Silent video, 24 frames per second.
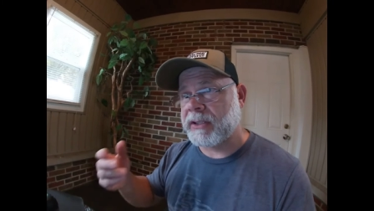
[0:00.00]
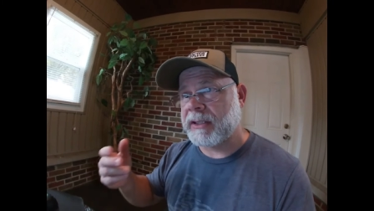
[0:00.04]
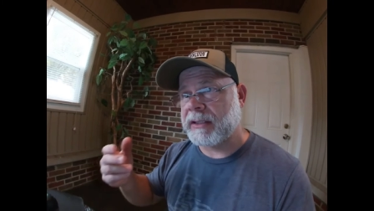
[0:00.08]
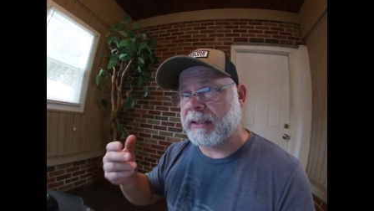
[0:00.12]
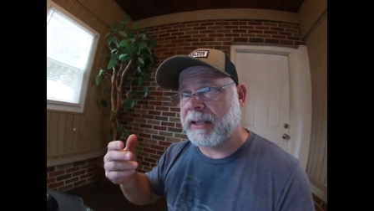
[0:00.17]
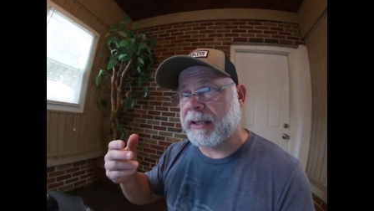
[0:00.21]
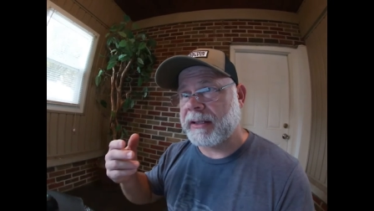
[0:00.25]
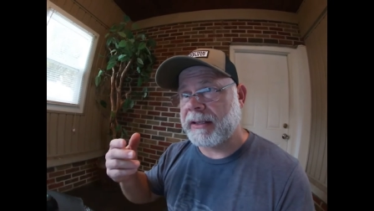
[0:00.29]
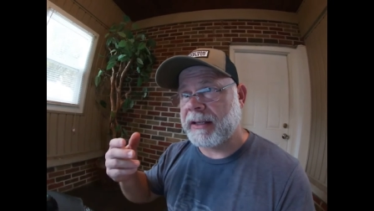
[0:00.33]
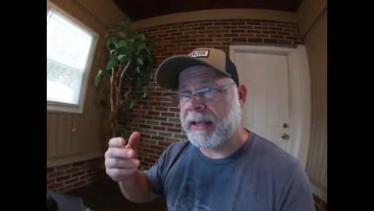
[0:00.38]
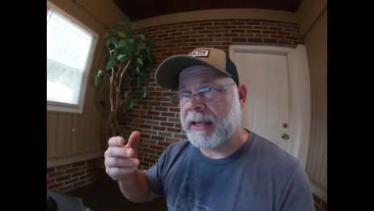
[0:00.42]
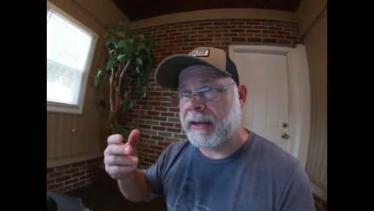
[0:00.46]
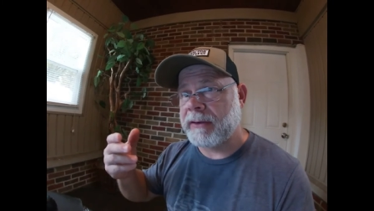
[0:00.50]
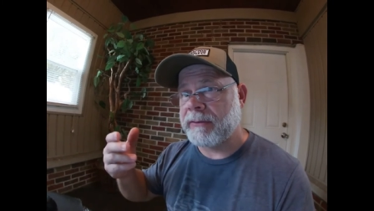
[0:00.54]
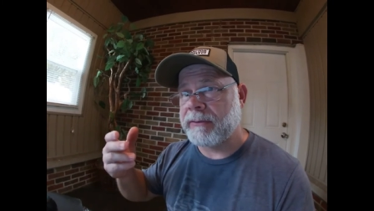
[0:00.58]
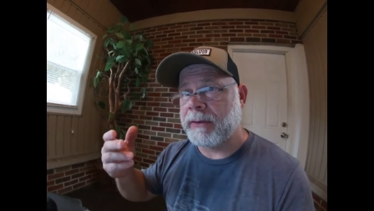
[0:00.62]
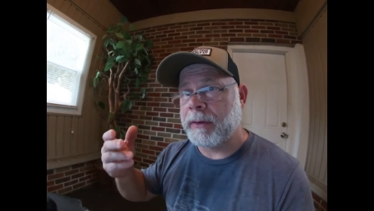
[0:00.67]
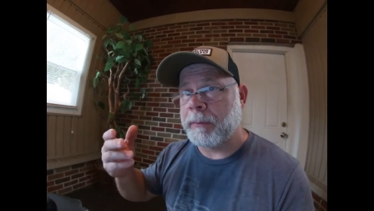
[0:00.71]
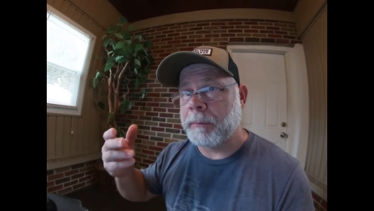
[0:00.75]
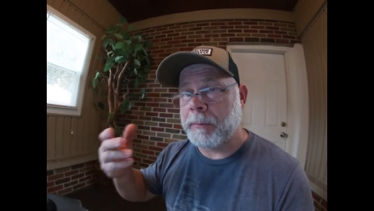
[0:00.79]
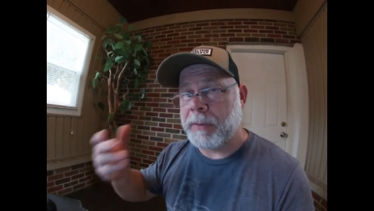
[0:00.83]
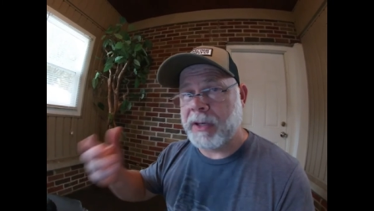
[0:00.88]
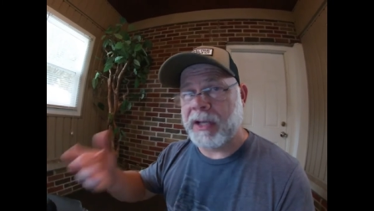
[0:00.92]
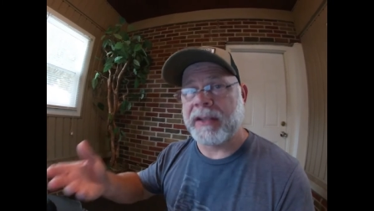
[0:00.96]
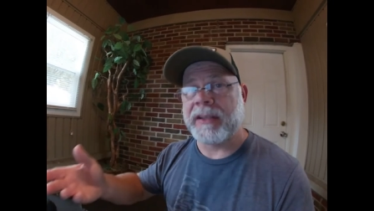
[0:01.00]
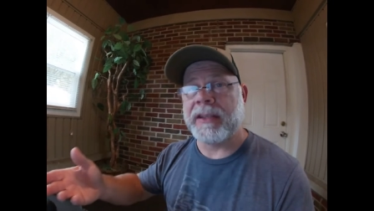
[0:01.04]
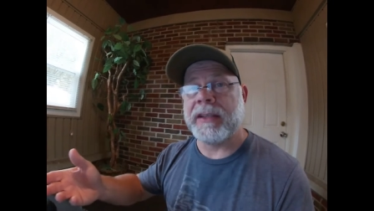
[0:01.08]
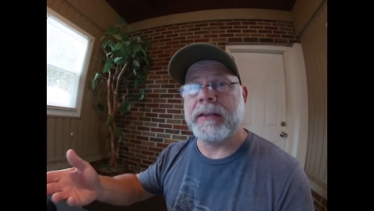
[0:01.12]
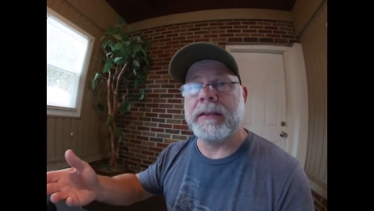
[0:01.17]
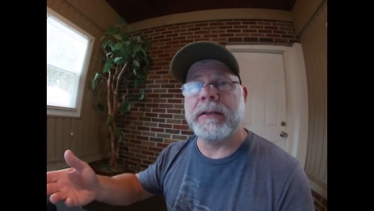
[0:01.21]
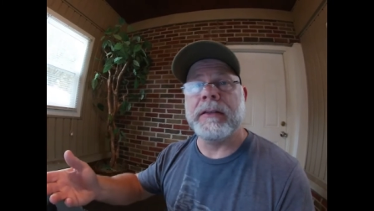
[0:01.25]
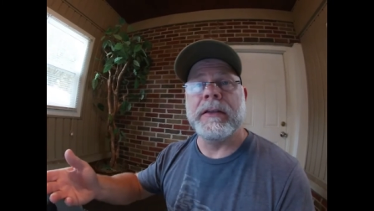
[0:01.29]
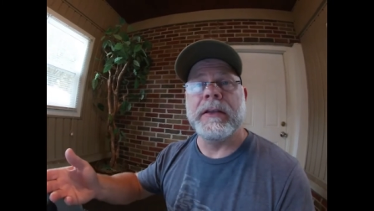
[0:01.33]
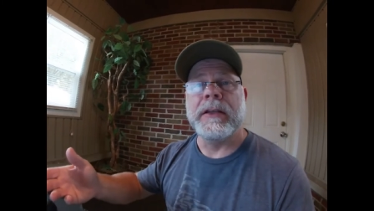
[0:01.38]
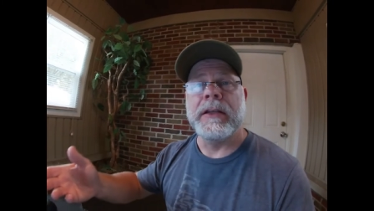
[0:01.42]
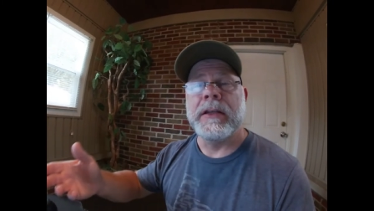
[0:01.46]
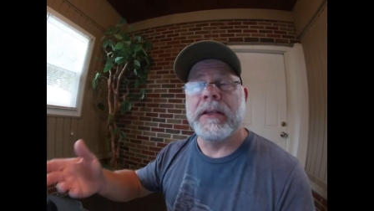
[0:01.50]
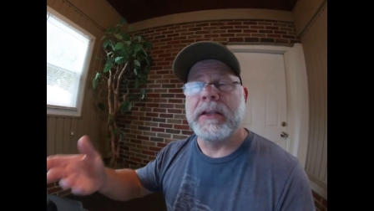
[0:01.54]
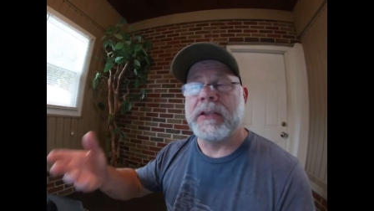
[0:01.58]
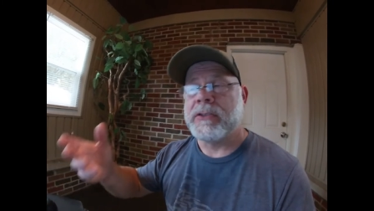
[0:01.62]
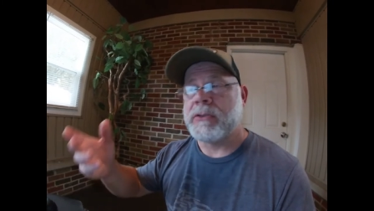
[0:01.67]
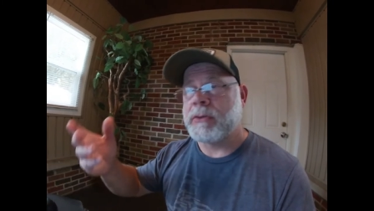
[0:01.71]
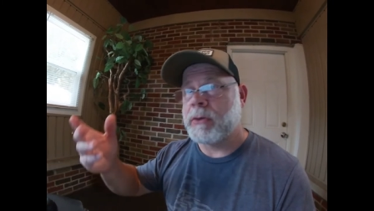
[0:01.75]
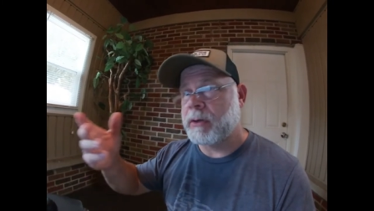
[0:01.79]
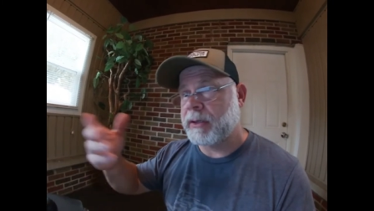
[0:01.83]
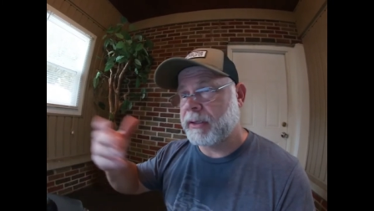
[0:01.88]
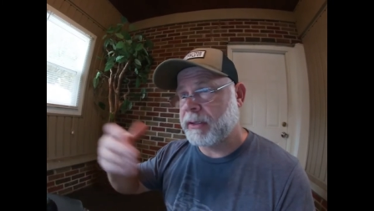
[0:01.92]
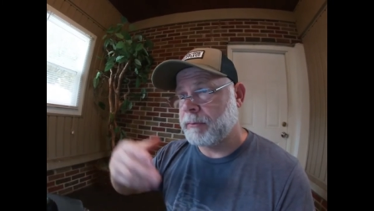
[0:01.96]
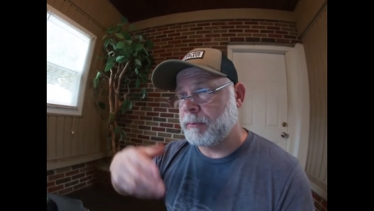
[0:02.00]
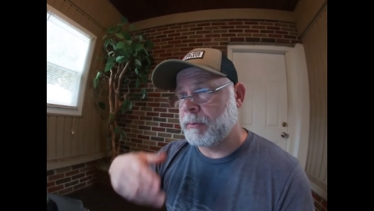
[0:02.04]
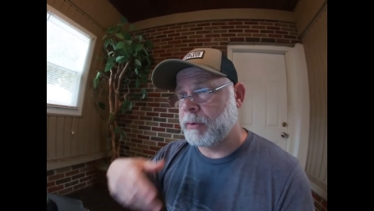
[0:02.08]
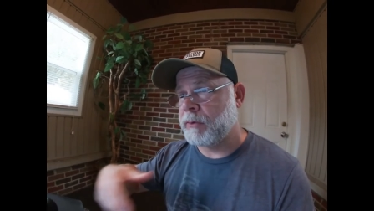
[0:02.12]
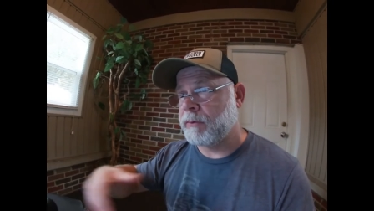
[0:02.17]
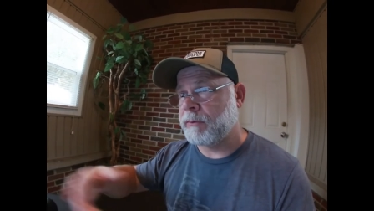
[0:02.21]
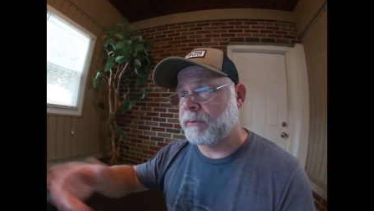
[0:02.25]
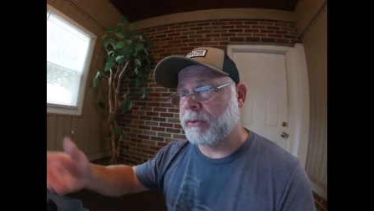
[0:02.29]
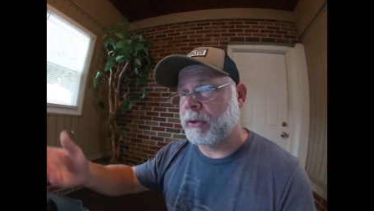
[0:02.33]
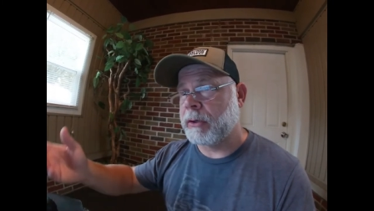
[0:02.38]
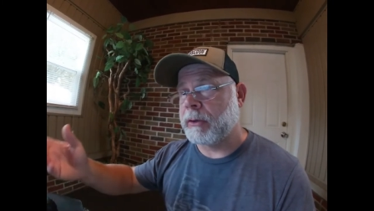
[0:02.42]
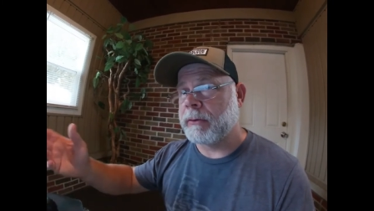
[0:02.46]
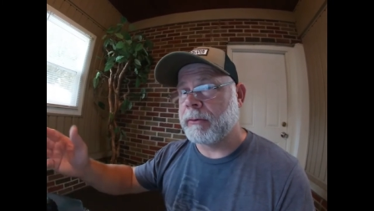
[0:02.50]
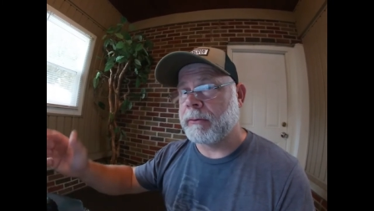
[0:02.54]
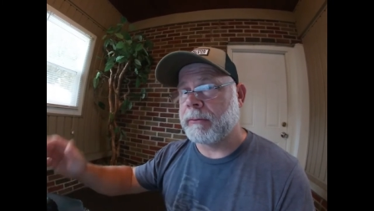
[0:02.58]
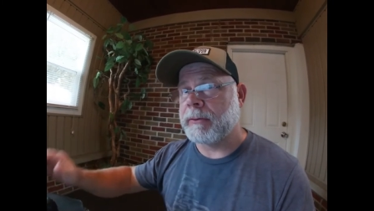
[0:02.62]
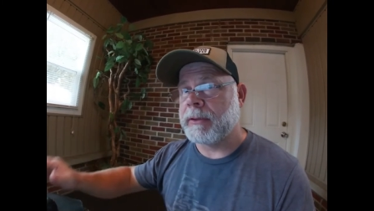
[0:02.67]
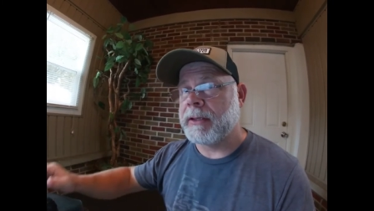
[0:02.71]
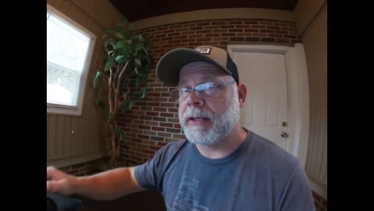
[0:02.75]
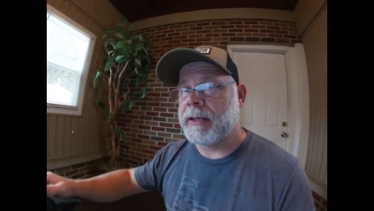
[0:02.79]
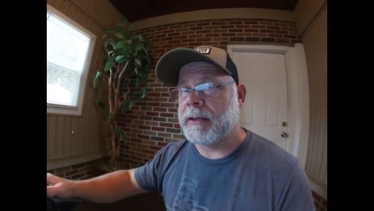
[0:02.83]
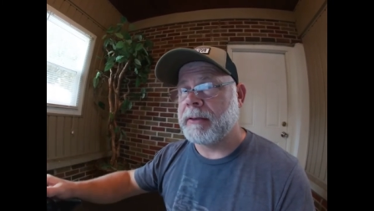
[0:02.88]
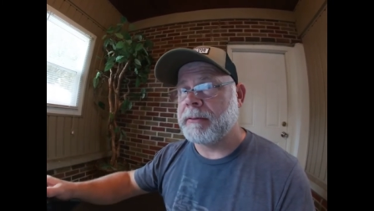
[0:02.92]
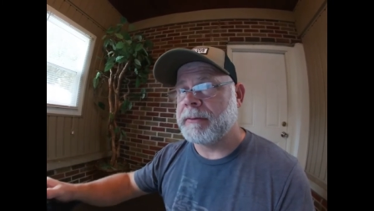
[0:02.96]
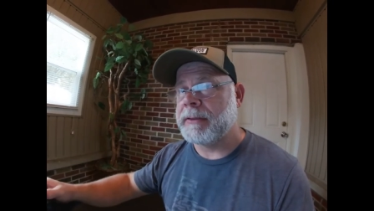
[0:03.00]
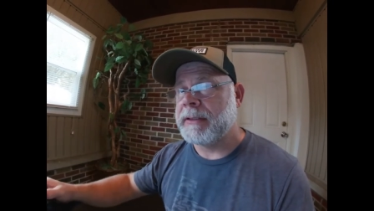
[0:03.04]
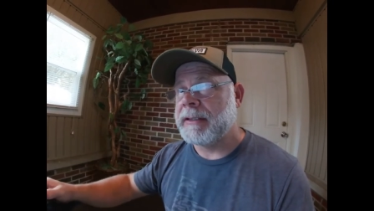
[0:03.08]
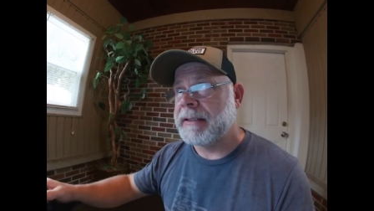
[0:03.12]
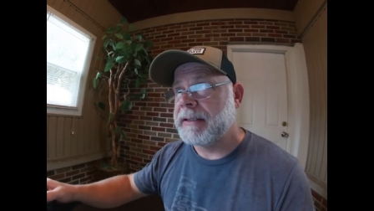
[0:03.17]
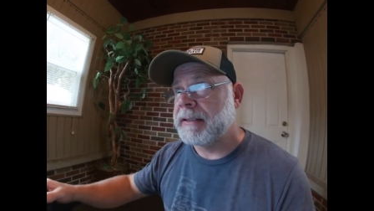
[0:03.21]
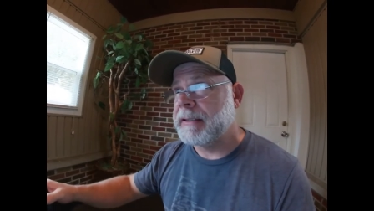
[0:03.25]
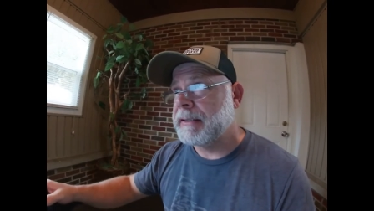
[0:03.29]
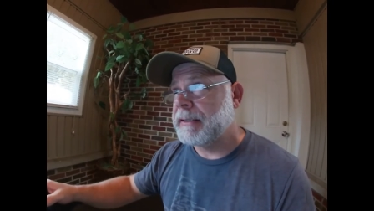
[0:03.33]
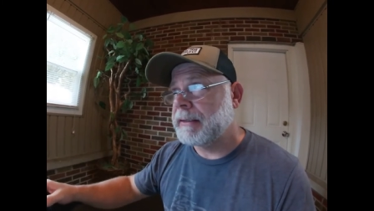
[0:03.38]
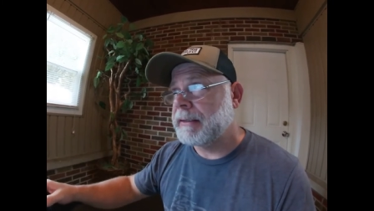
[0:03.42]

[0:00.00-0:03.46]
I'd like to have a bucket. So I can move dirt around.